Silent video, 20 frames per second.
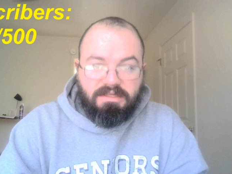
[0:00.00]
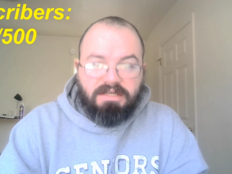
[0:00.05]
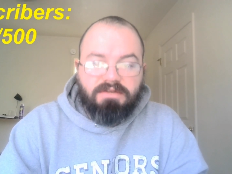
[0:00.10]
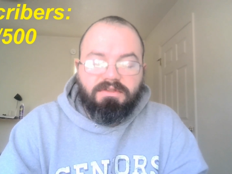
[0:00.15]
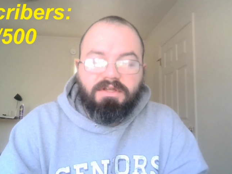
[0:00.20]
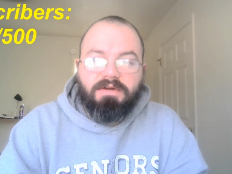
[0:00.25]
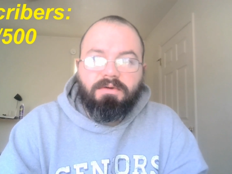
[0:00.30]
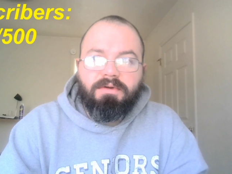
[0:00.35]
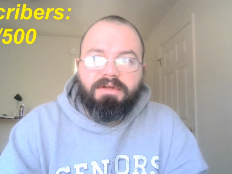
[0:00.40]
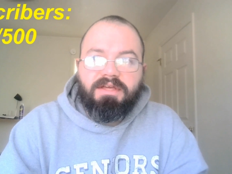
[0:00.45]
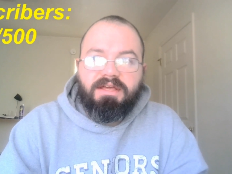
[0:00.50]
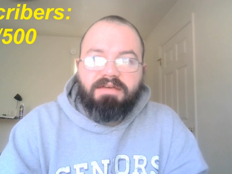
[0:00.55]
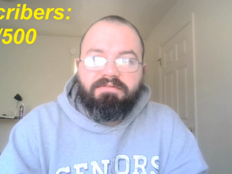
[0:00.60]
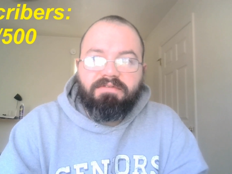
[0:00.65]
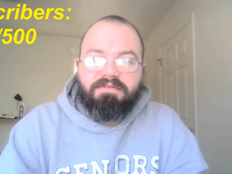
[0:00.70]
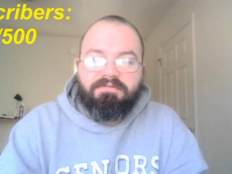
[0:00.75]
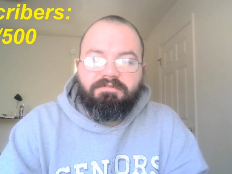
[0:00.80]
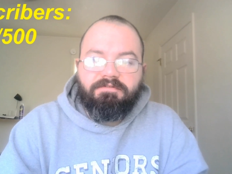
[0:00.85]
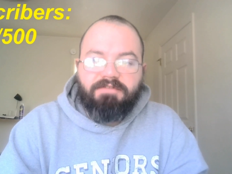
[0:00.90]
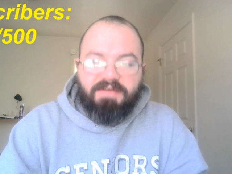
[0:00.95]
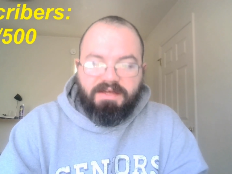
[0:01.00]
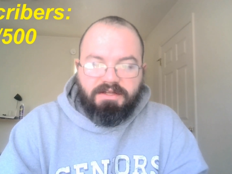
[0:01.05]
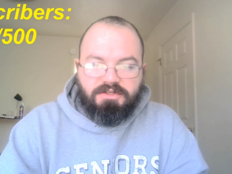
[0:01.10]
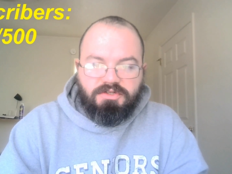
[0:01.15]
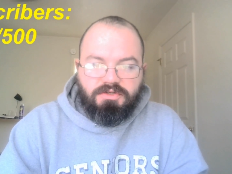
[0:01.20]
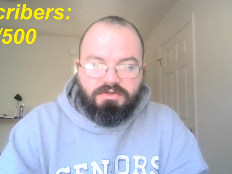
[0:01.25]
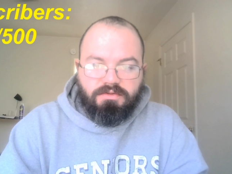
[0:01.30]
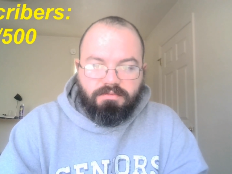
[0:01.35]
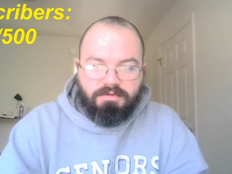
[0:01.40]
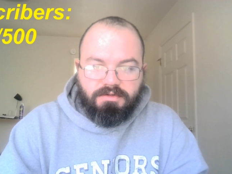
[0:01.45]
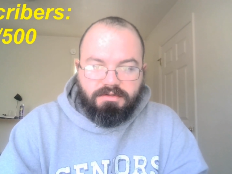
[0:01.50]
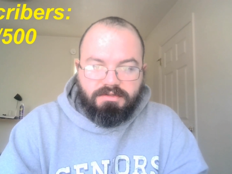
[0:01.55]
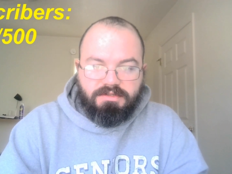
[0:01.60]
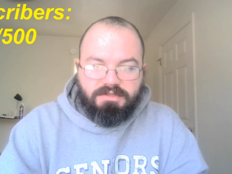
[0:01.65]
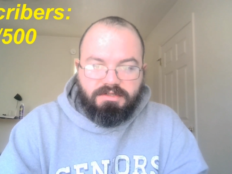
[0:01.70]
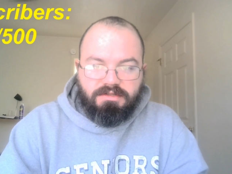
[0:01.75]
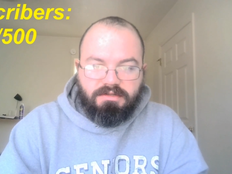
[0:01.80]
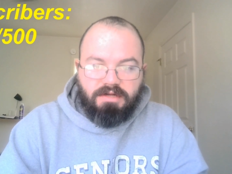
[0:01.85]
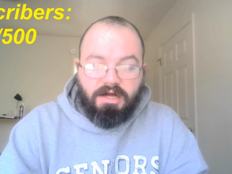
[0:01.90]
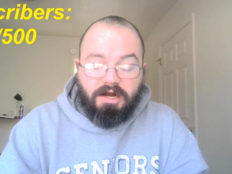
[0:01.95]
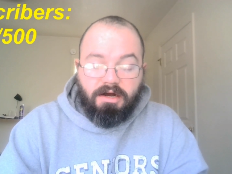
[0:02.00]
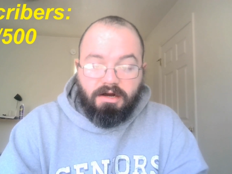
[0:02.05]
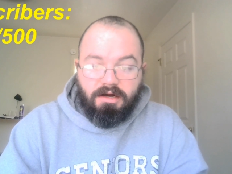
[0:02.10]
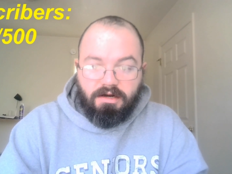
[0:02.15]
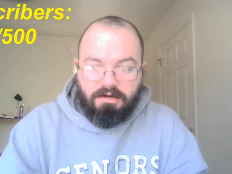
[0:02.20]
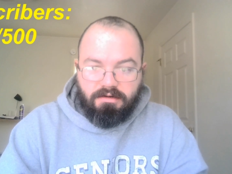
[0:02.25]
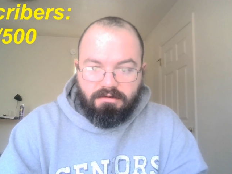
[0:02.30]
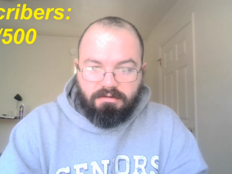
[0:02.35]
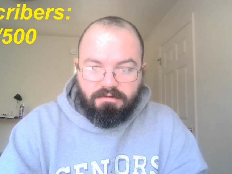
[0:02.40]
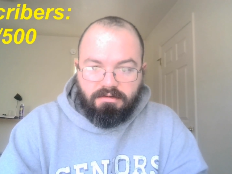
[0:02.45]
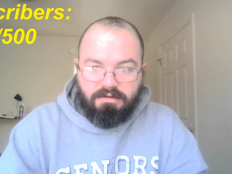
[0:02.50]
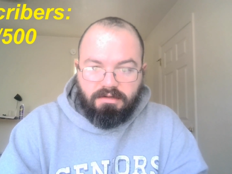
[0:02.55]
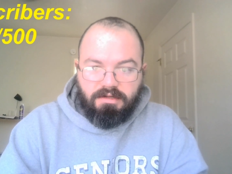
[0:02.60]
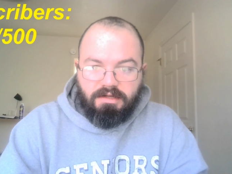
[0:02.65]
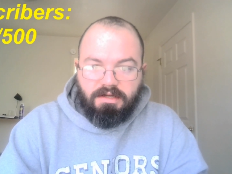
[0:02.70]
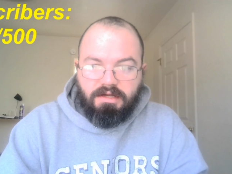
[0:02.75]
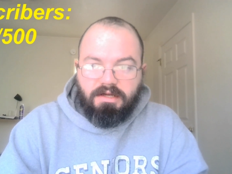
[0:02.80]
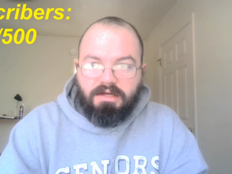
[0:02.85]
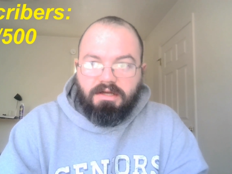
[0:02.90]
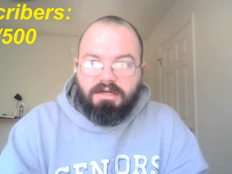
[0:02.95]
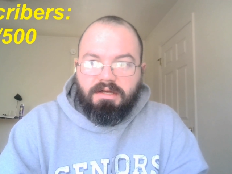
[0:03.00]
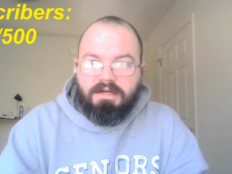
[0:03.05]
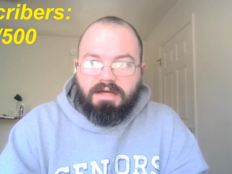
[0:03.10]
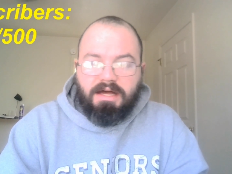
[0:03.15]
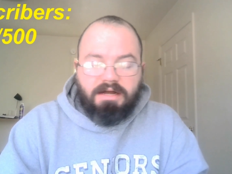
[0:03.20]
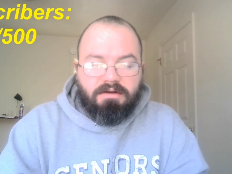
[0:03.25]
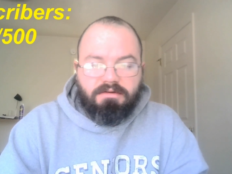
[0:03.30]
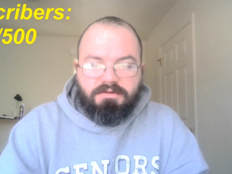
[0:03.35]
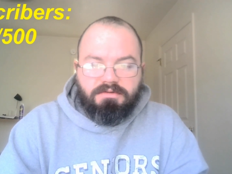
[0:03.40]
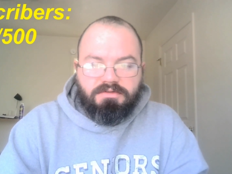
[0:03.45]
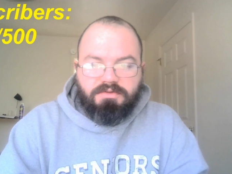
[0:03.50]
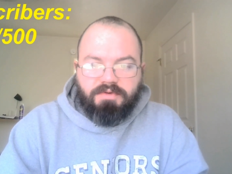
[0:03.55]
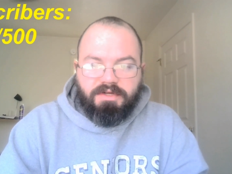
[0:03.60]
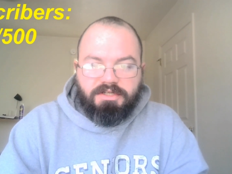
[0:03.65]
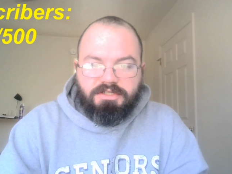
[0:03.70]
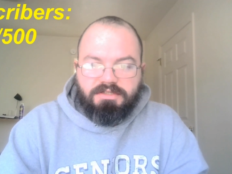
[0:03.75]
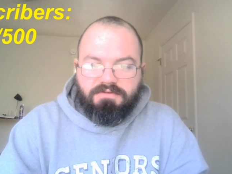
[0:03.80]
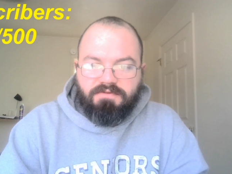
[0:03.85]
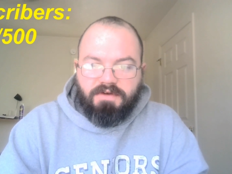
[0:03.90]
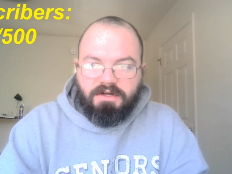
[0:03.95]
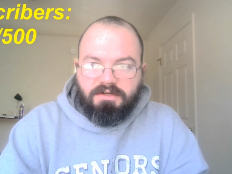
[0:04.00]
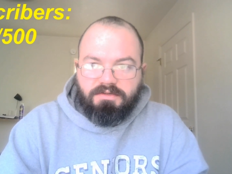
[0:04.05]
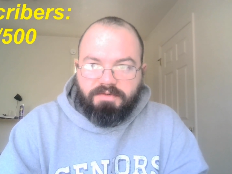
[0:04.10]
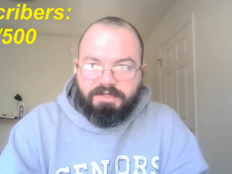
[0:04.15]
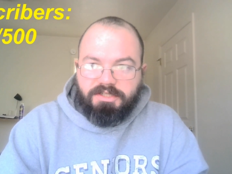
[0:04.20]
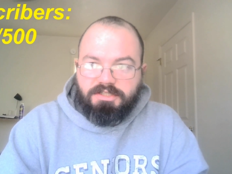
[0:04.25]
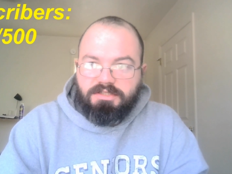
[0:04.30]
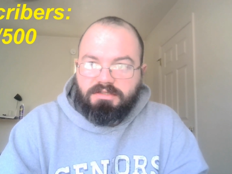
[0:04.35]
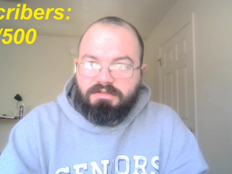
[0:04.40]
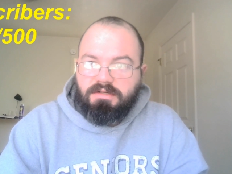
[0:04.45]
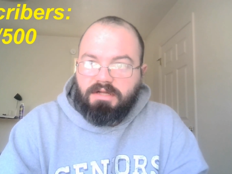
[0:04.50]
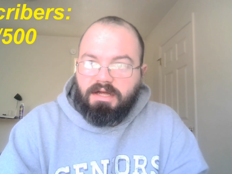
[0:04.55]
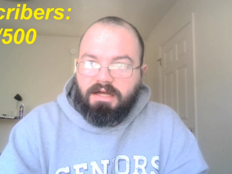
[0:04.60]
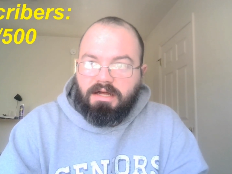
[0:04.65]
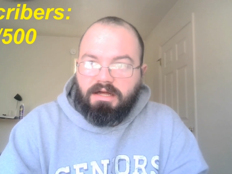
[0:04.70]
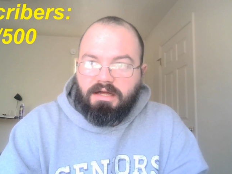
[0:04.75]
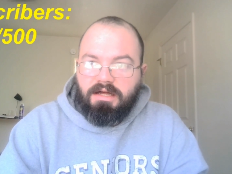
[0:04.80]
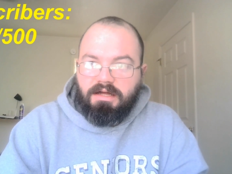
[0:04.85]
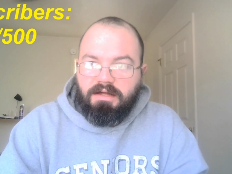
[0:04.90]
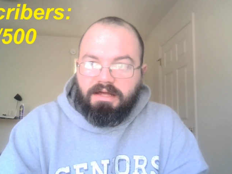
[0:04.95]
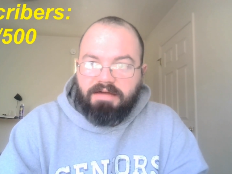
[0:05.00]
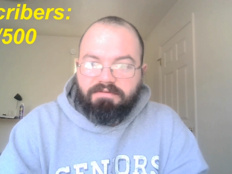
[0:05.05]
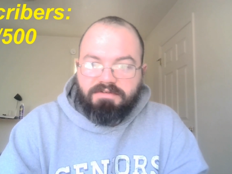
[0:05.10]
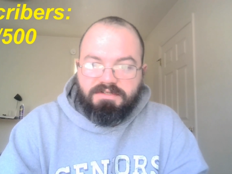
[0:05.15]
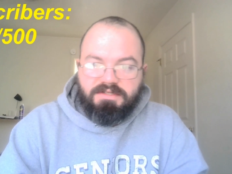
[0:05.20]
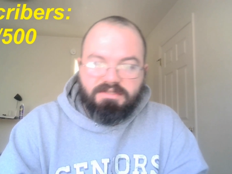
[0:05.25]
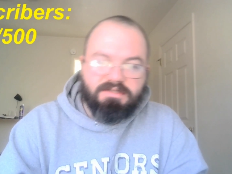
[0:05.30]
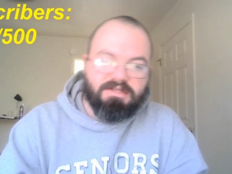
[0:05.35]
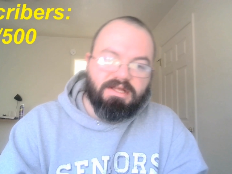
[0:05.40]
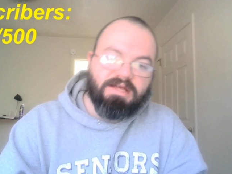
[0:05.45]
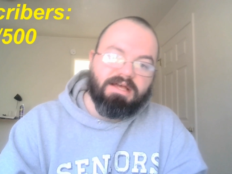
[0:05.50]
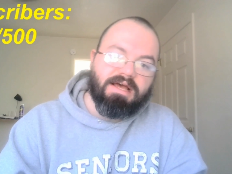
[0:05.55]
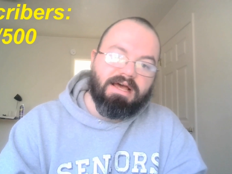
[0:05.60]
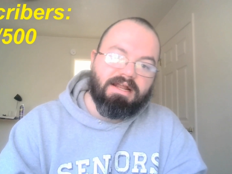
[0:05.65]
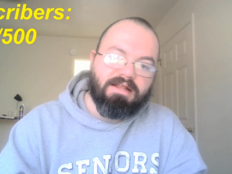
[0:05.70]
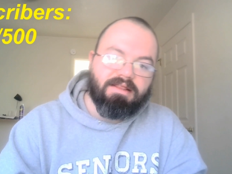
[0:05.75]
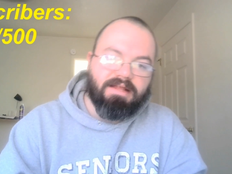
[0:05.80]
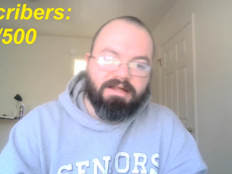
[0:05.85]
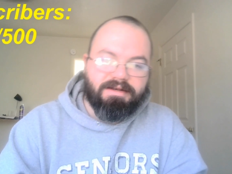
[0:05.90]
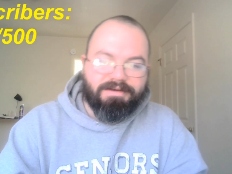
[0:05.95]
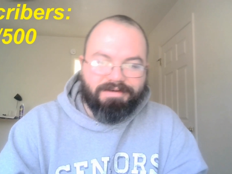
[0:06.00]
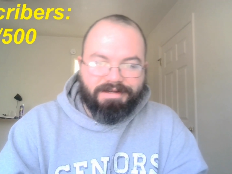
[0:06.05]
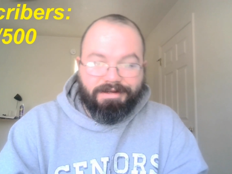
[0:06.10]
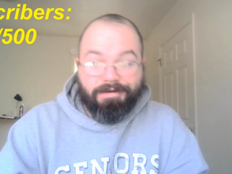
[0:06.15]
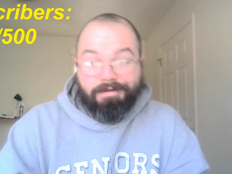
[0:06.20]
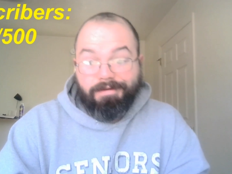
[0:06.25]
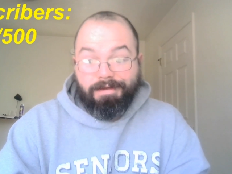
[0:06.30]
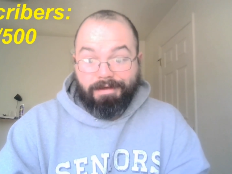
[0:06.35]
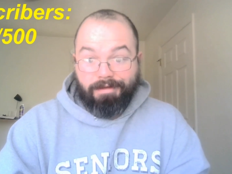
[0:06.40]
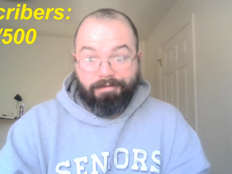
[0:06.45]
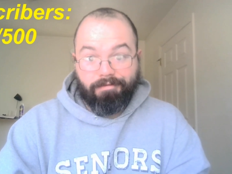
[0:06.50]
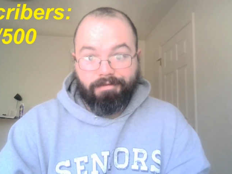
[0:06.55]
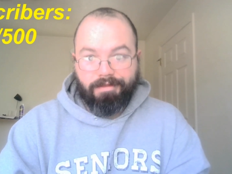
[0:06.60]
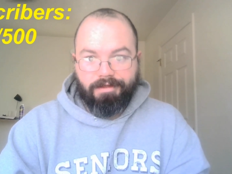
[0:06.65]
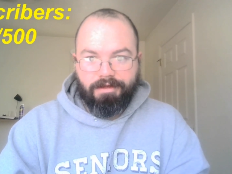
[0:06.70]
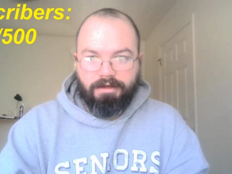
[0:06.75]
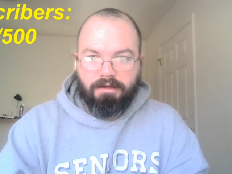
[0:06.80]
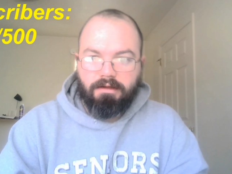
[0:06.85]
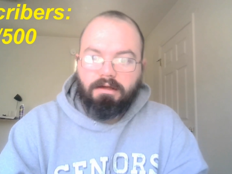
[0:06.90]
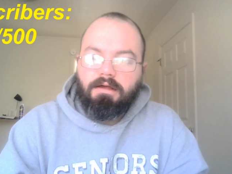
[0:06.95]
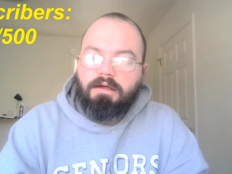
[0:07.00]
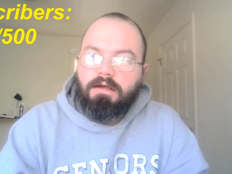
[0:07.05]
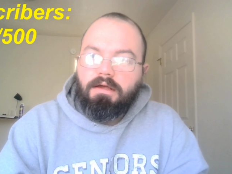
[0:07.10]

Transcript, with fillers: There were even VTubers, I heard. I don't do Twitch. Fuck Twitch. Uh, ever since they added that Deerkin thing.